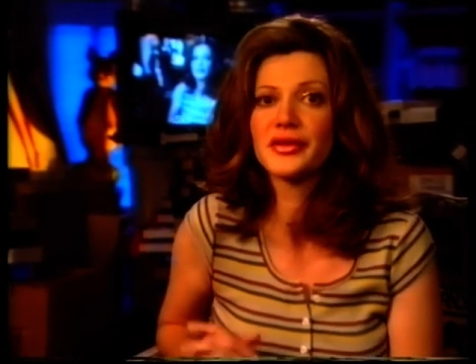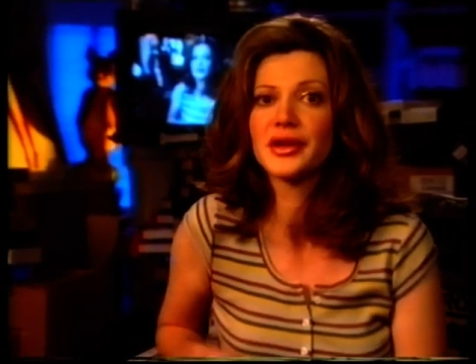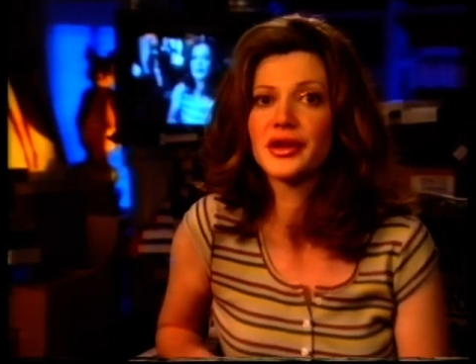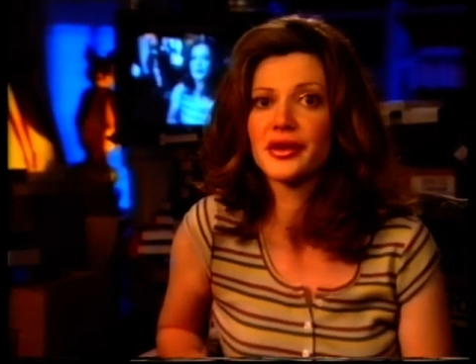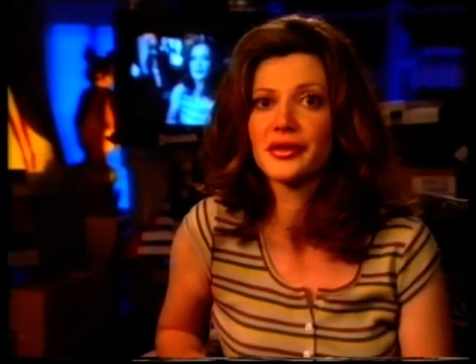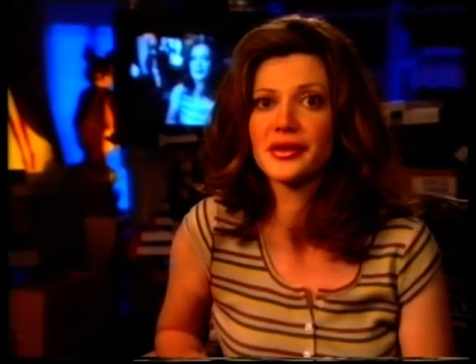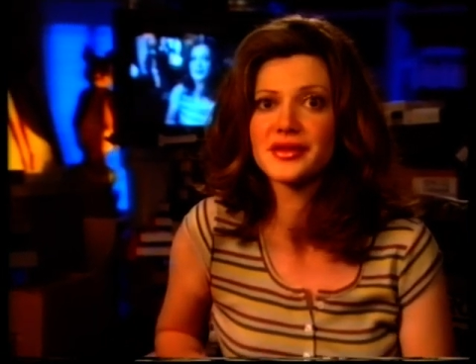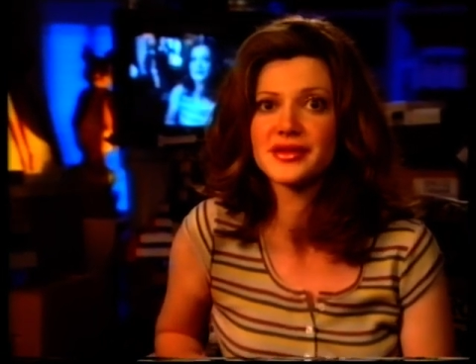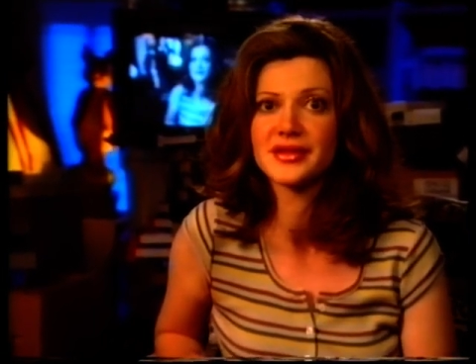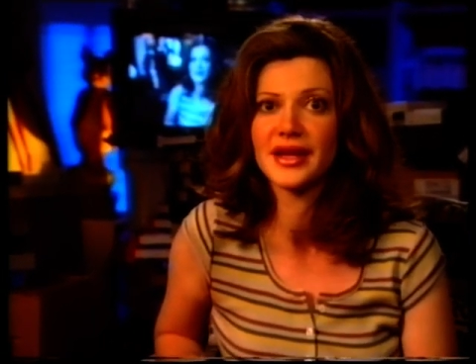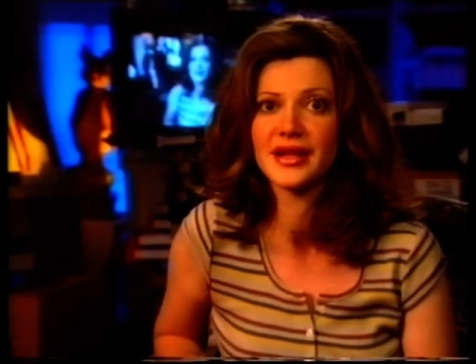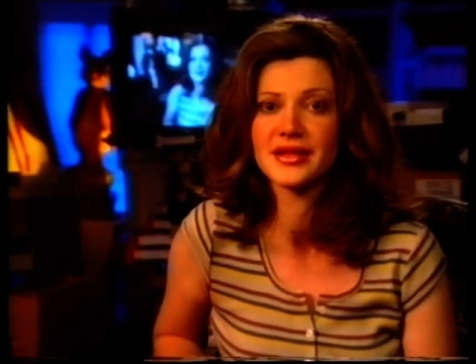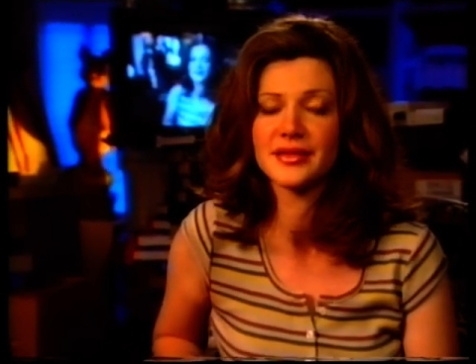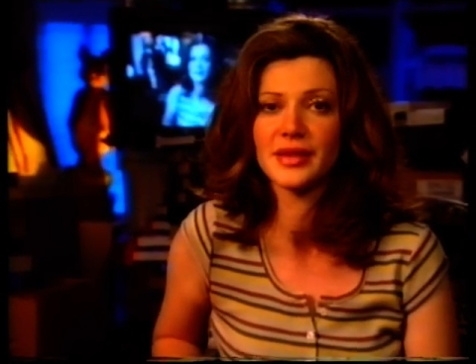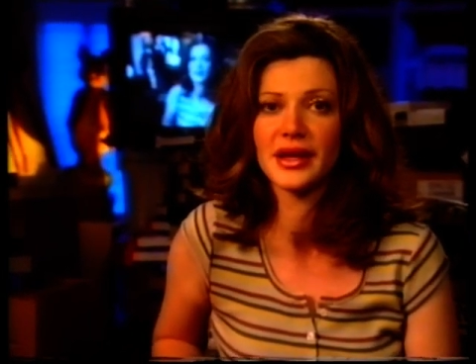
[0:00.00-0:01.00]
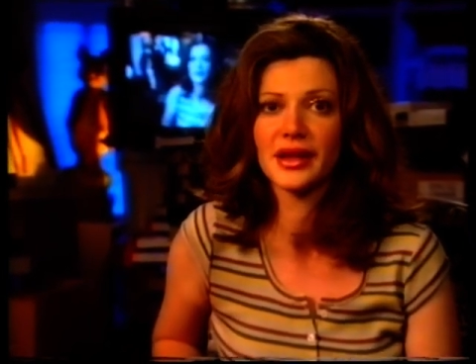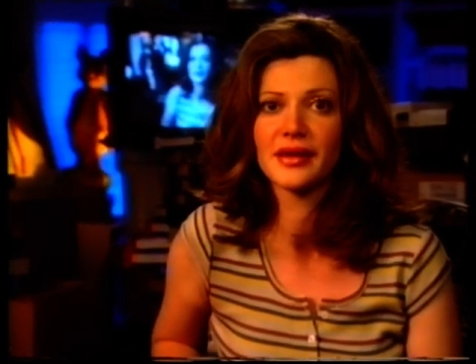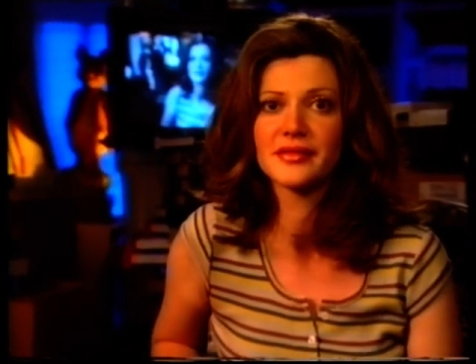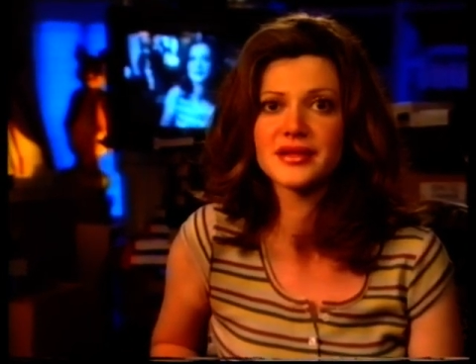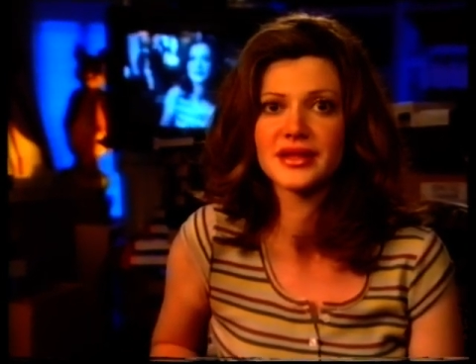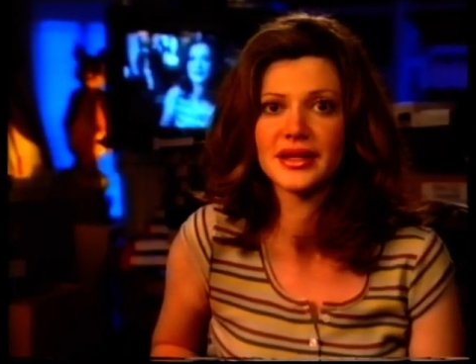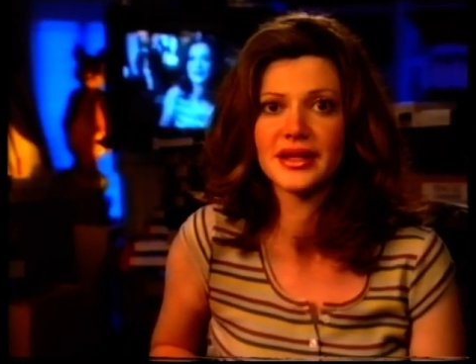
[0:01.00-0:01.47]
the urine stains in my
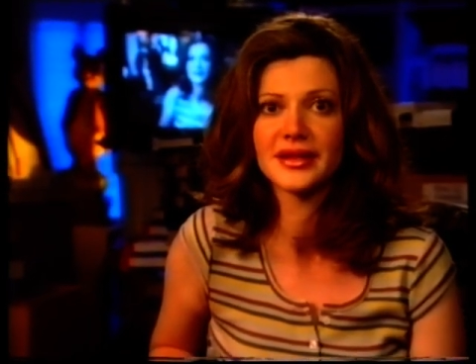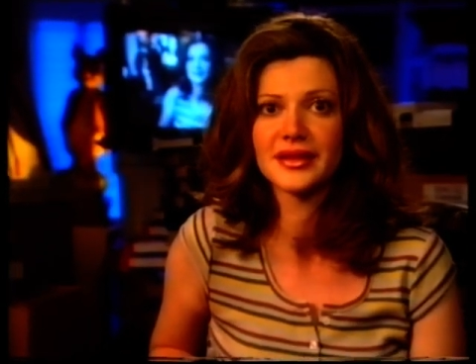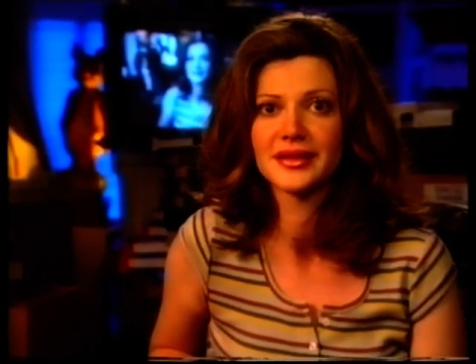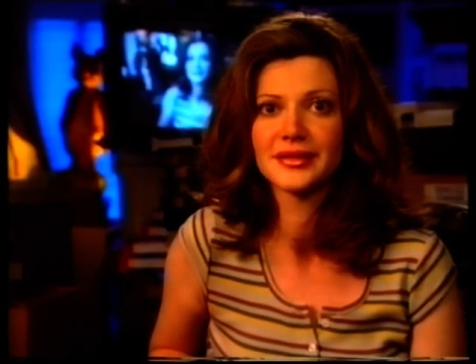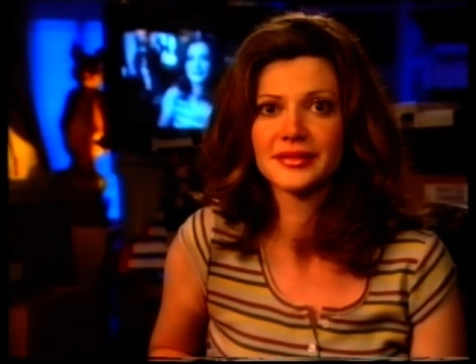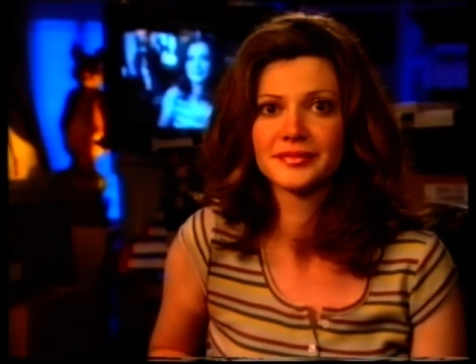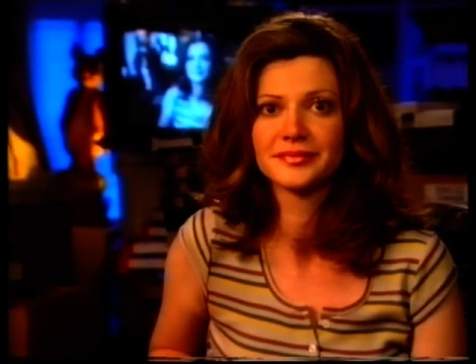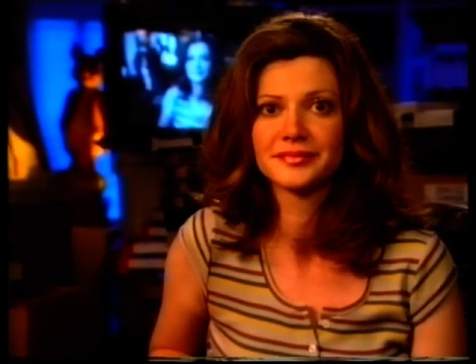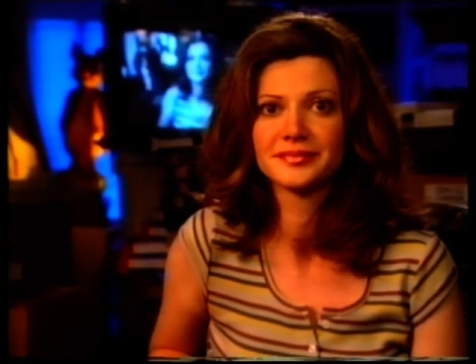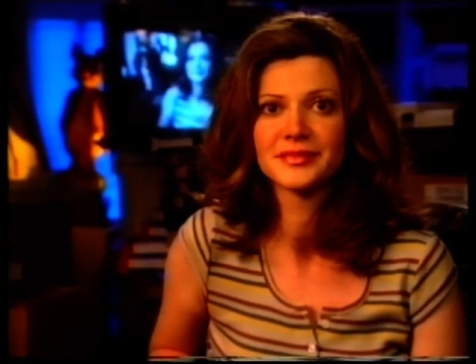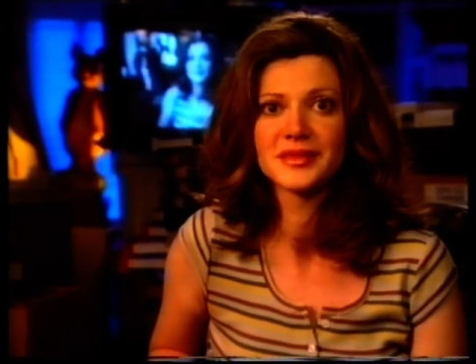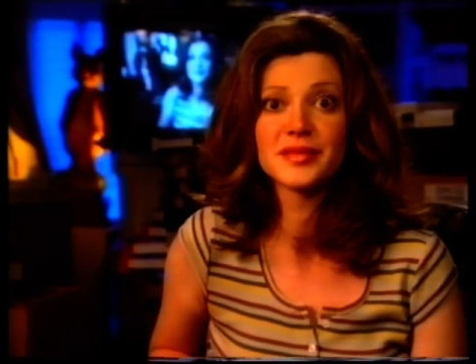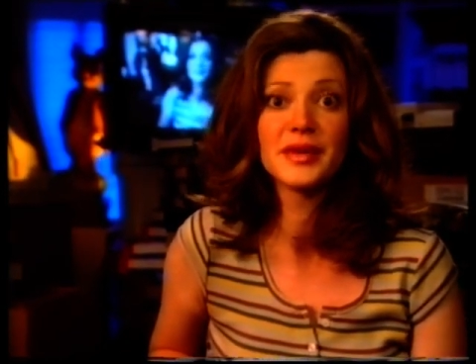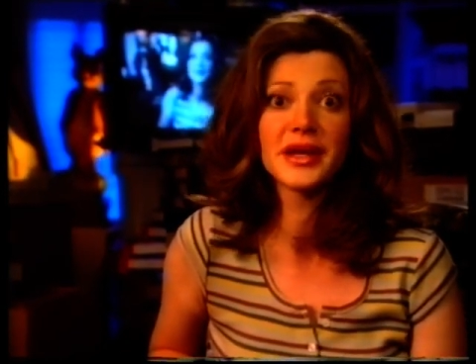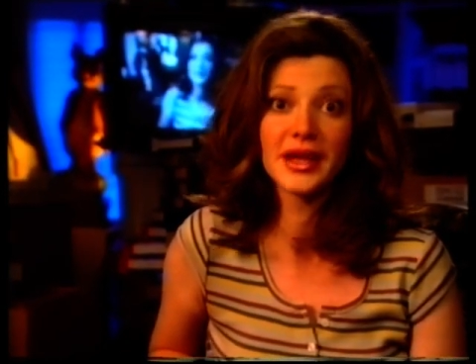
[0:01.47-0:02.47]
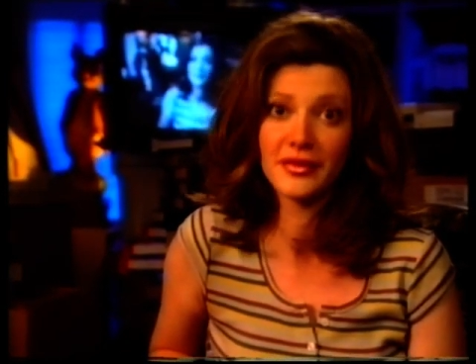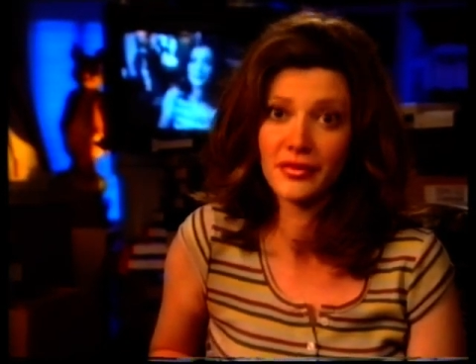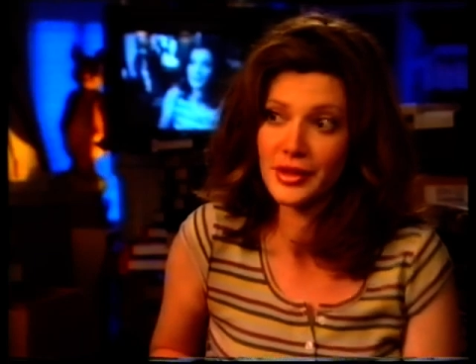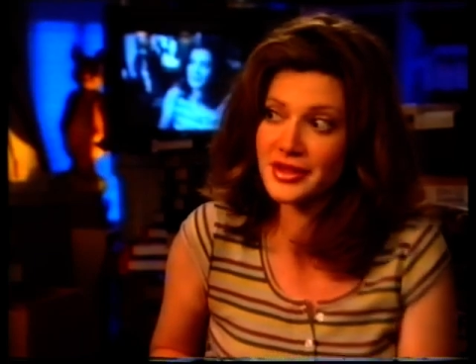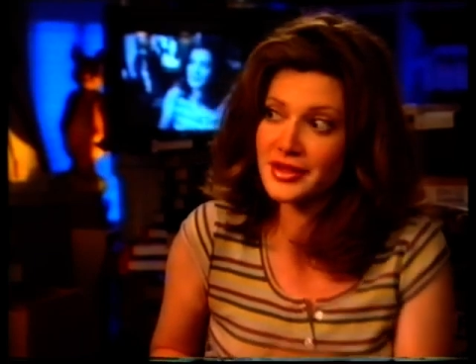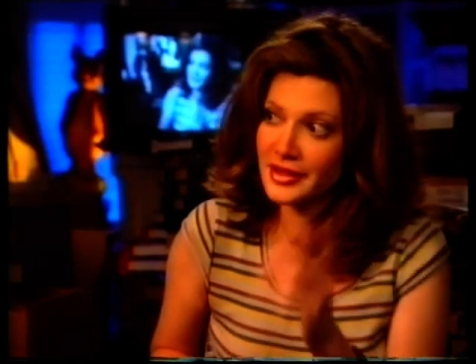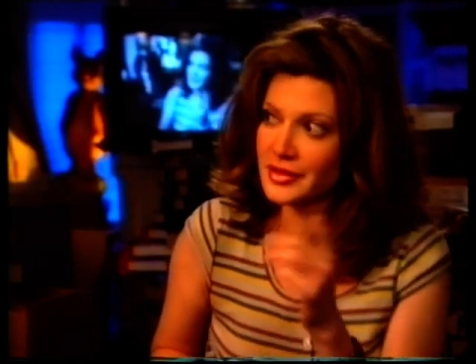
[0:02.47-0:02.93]
love seat. Speaking of
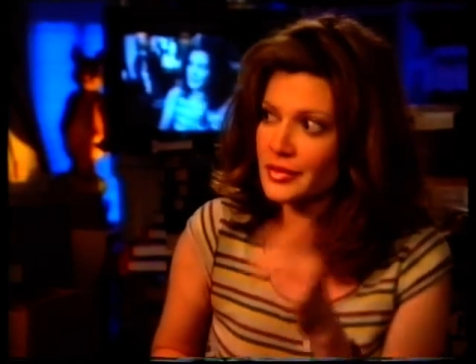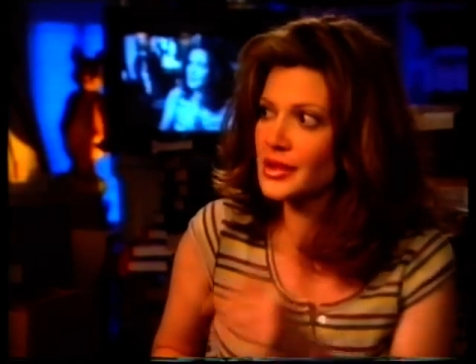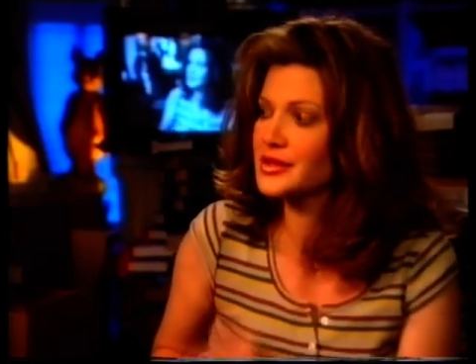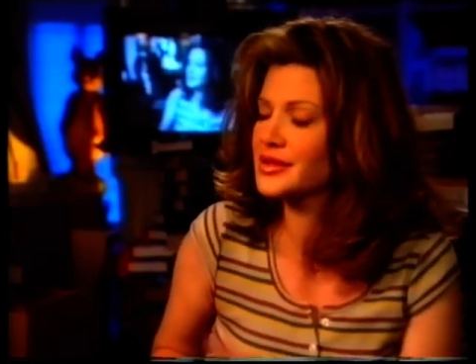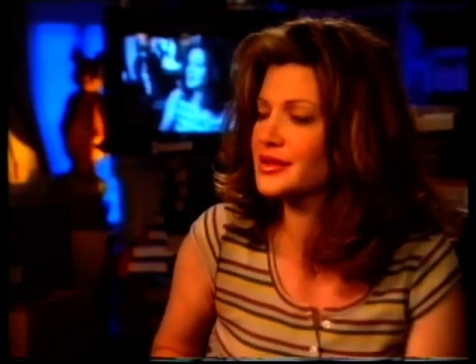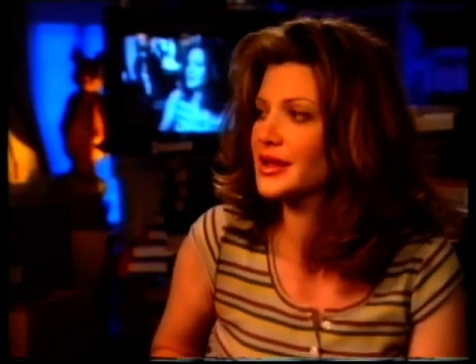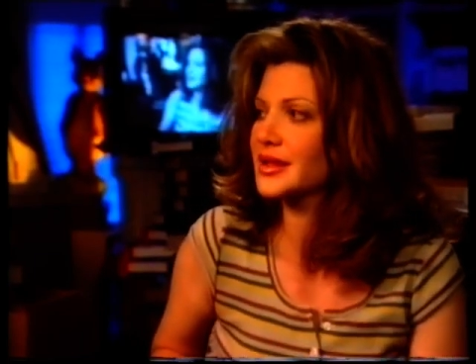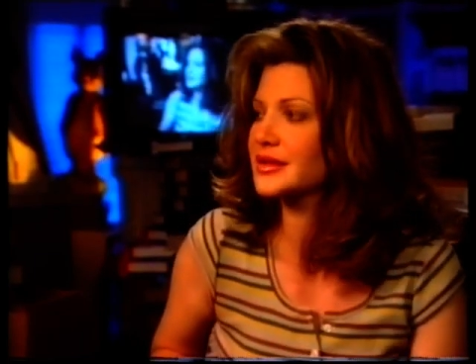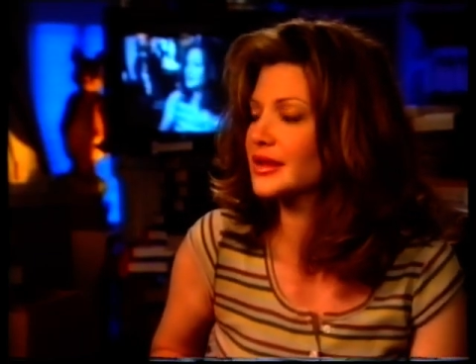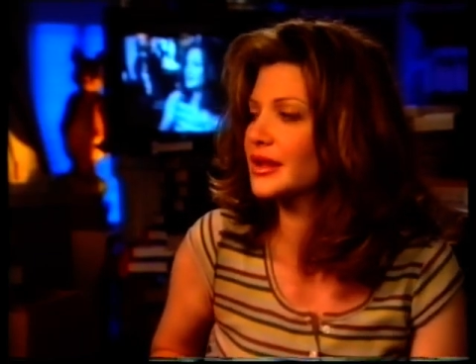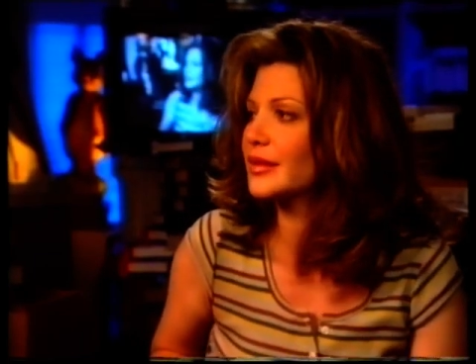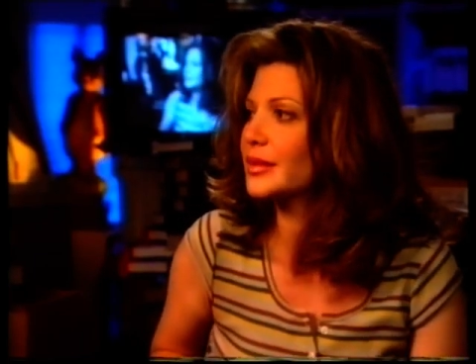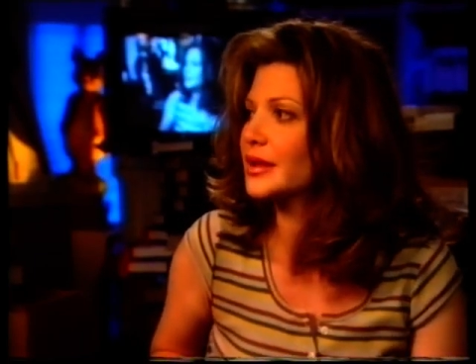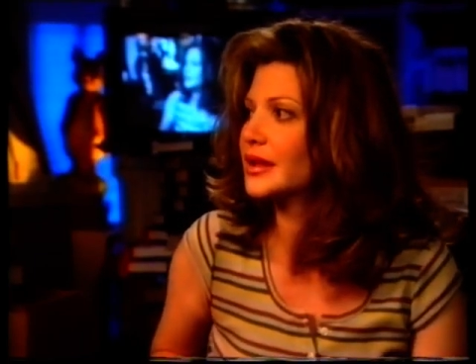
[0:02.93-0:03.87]
which, let's watch this next clip.